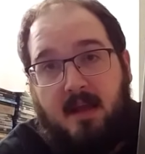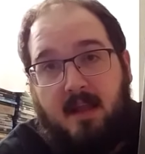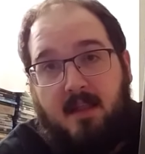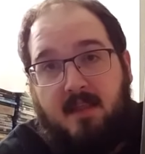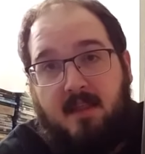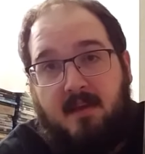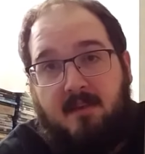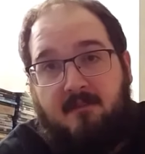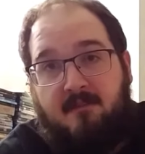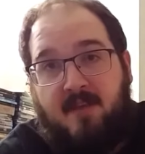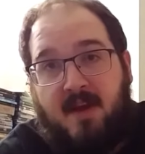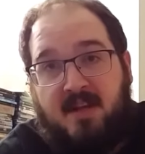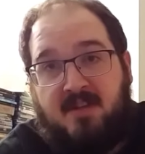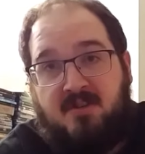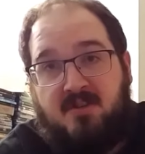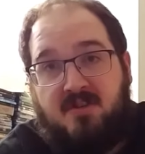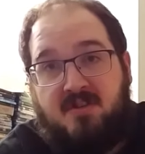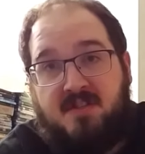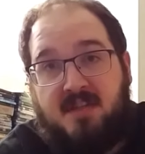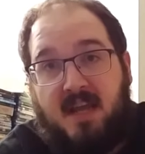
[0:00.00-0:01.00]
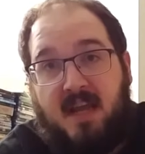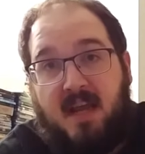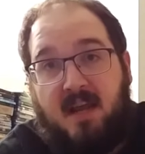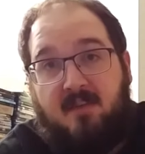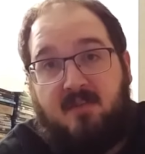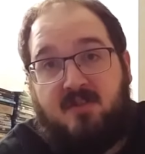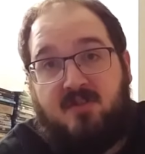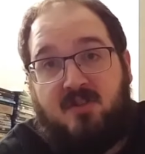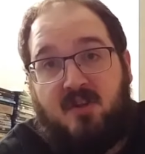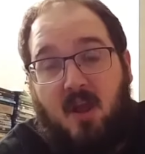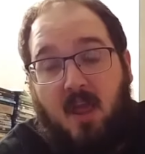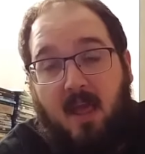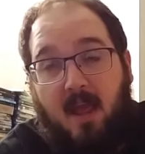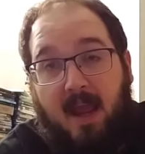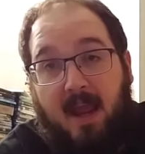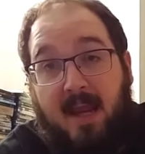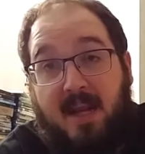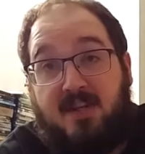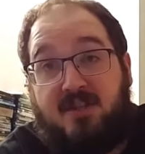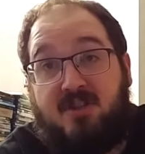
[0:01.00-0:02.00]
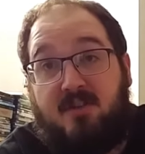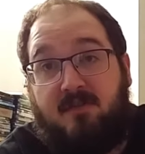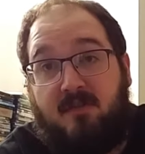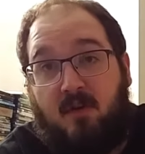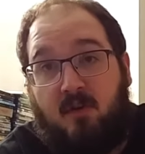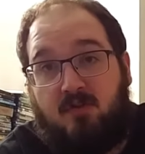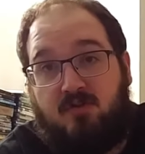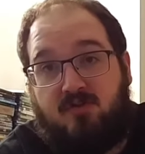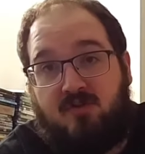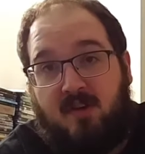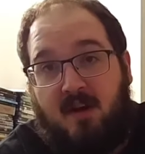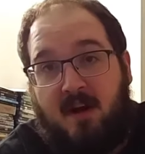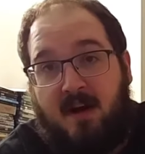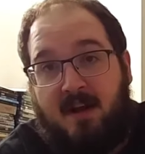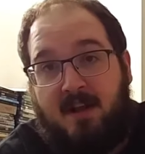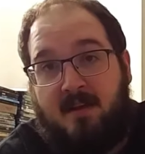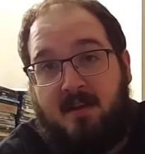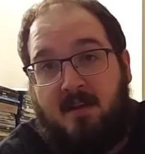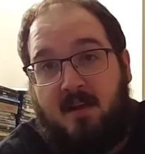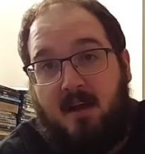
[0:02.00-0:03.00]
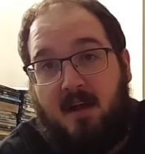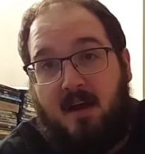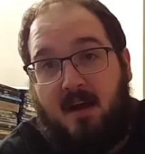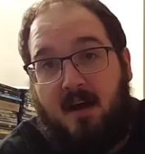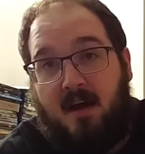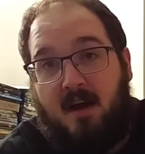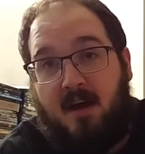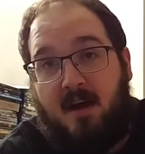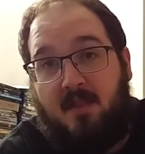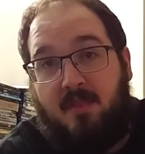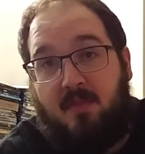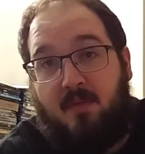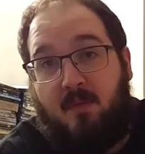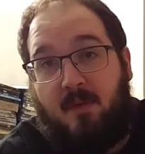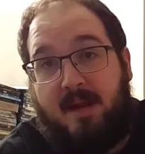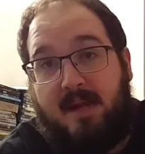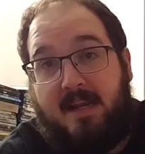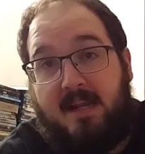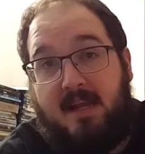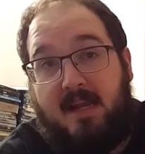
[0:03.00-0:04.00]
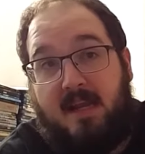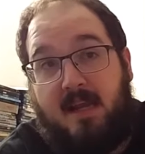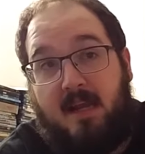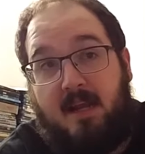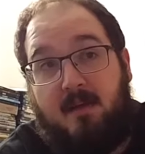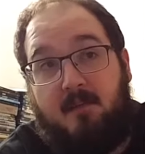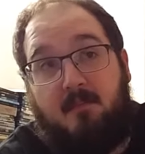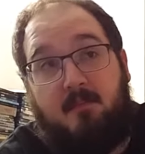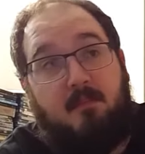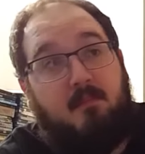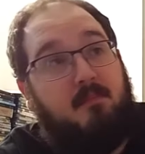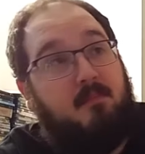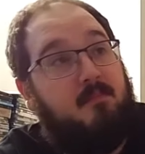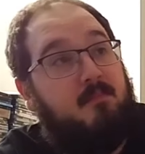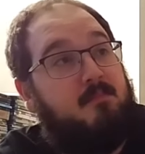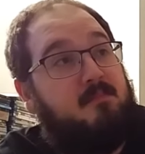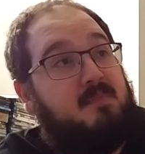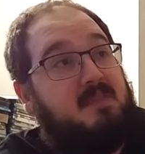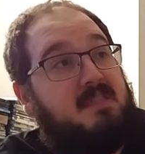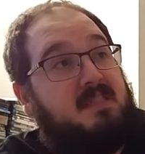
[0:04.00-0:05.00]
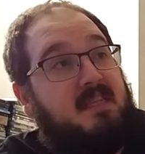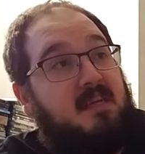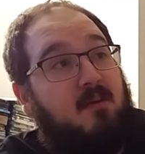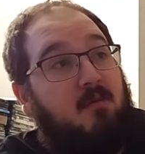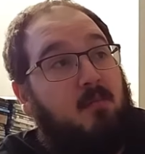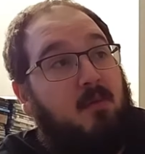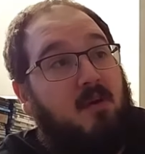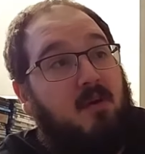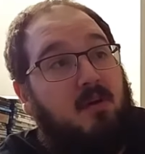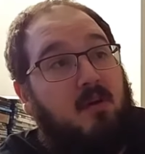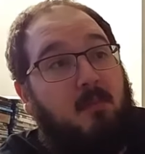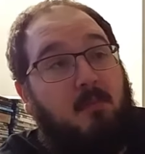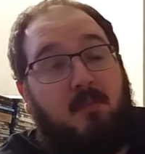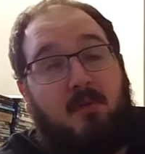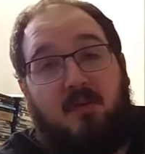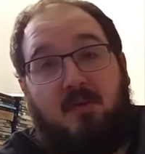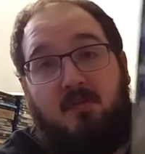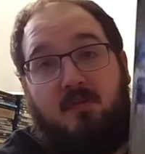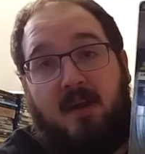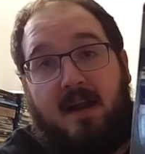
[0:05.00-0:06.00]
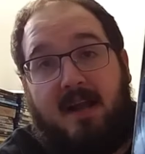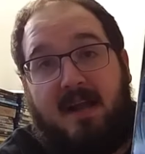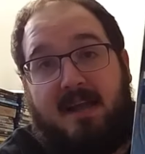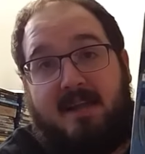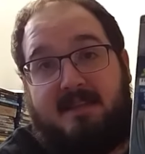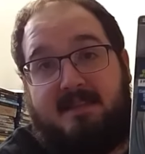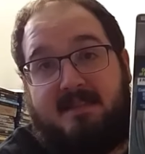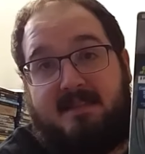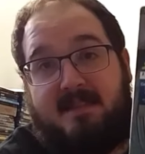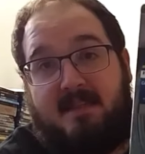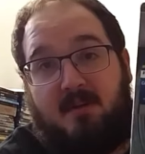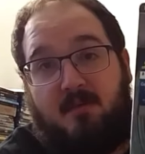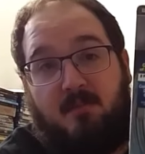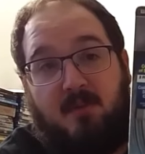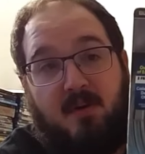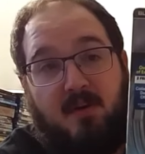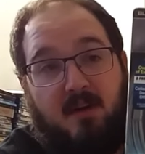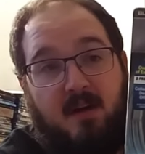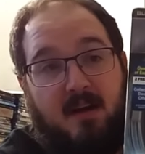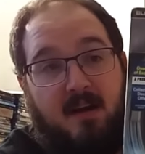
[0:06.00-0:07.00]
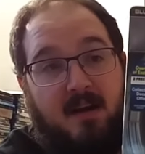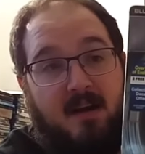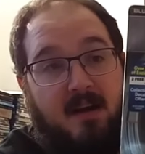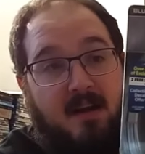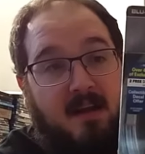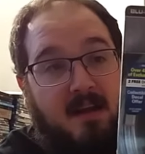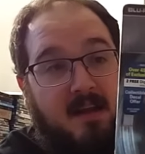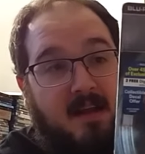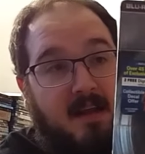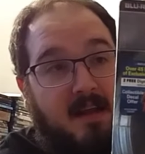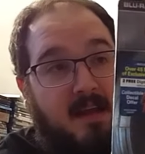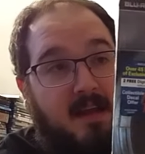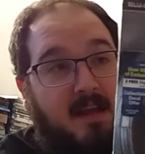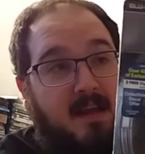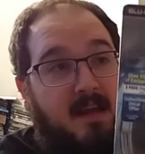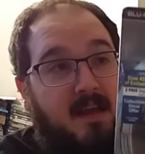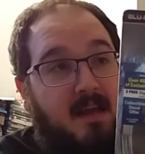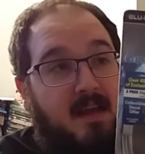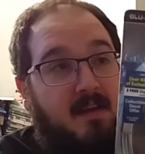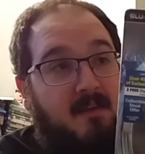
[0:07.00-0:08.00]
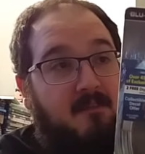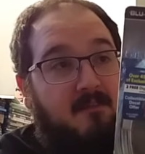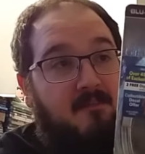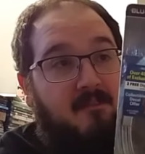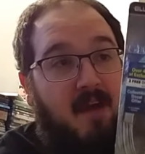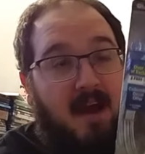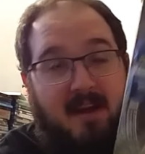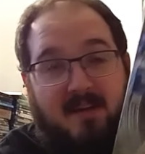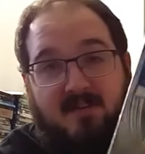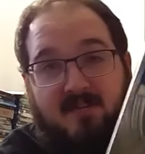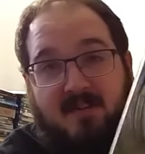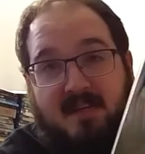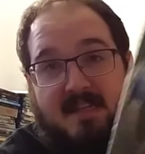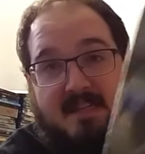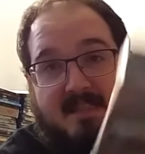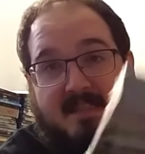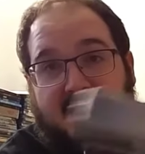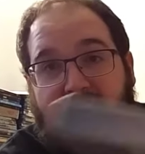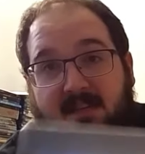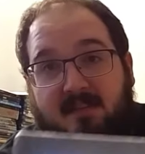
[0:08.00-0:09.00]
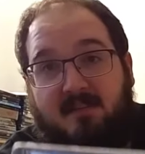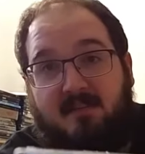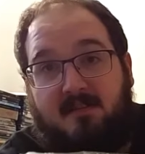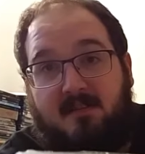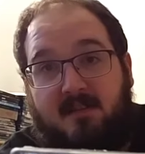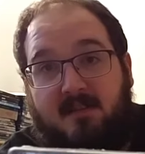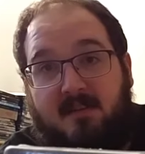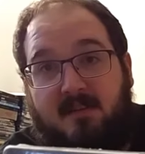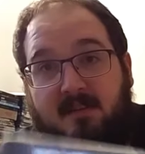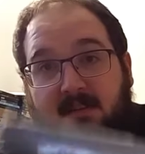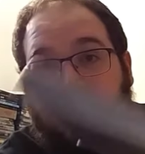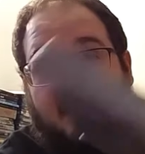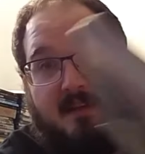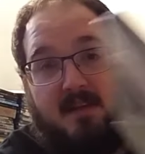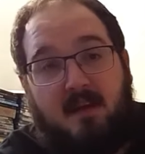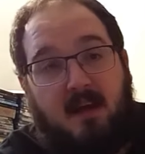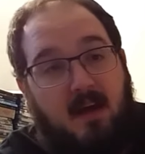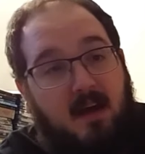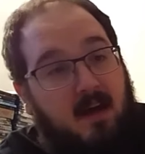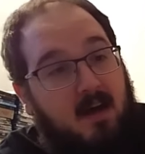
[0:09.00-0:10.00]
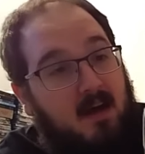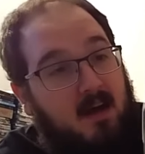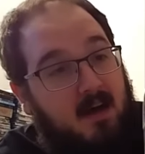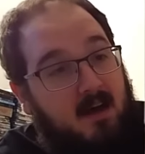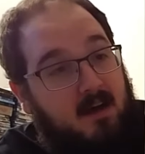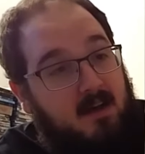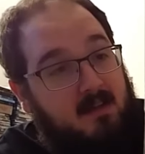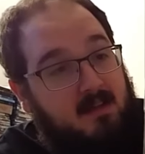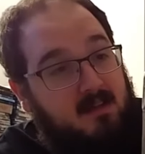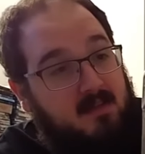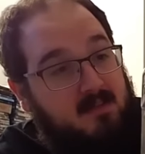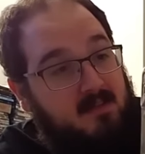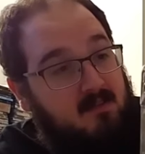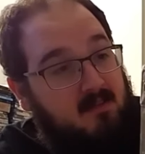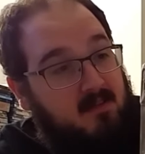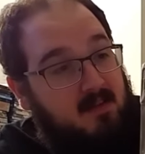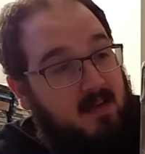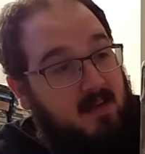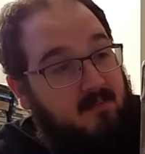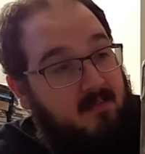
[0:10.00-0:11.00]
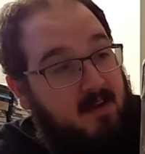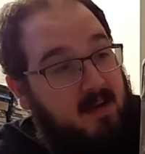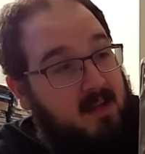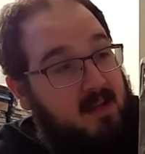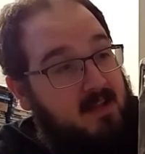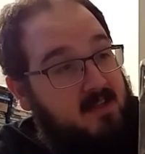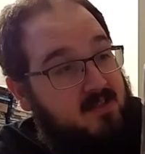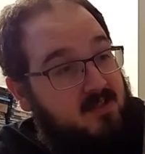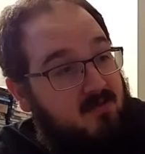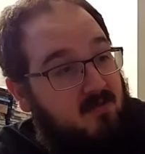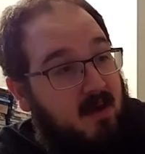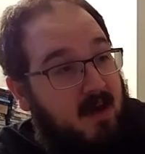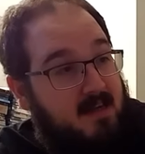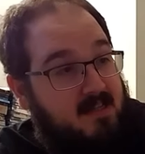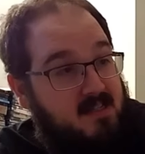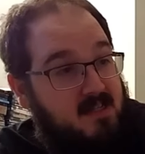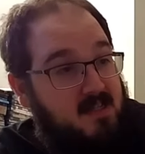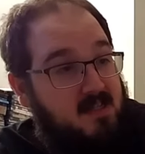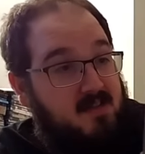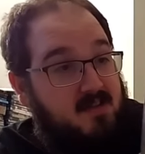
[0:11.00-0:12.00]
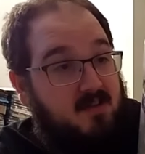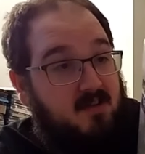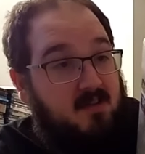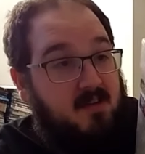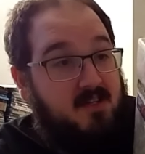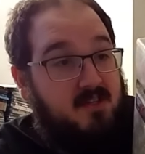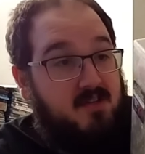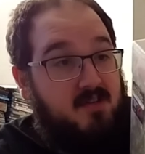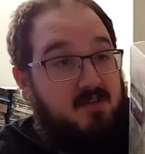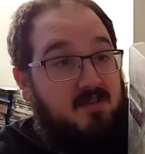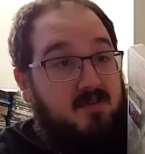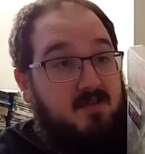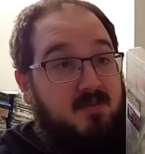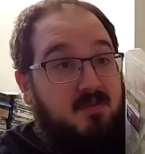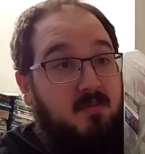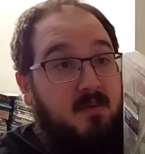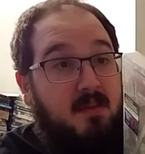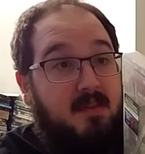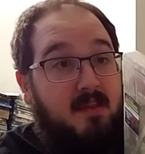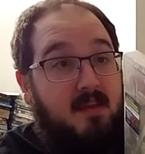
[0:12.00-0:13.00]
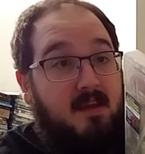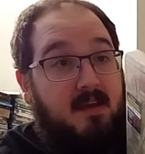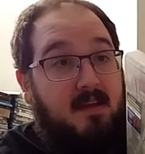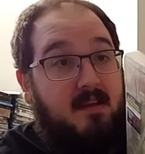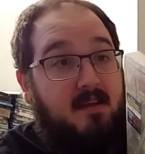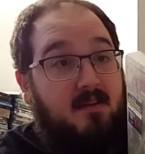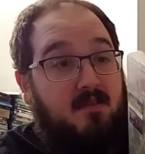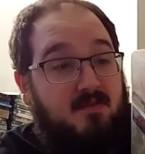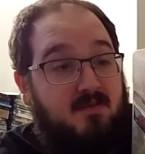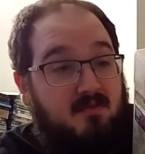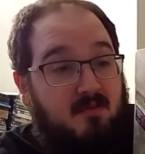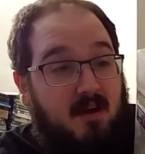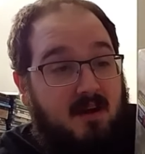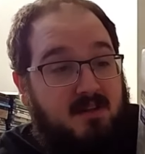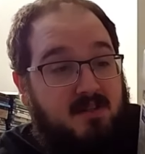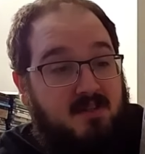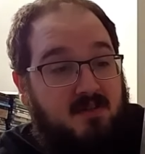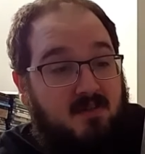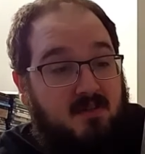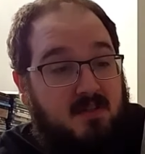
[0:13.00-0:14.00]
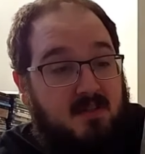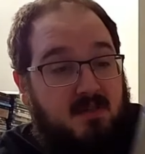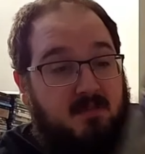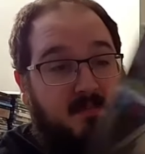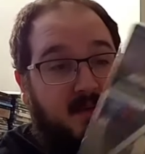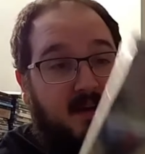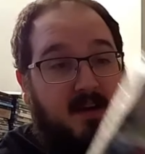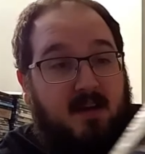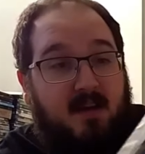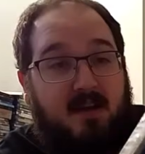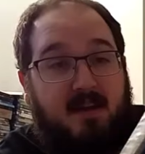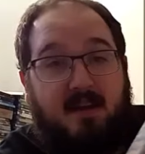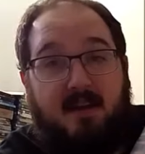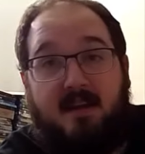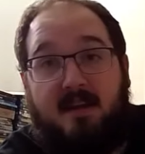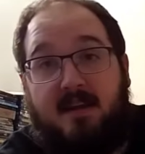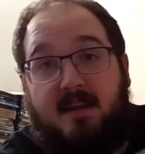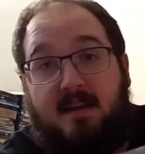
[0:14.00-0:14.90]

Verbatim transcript: The Avengers Age of Ultron 3D Steelbook, Blu-ray Steelbook, factory sealed. Doesn't look to have any scratches or issues with it. No scratches on the spine.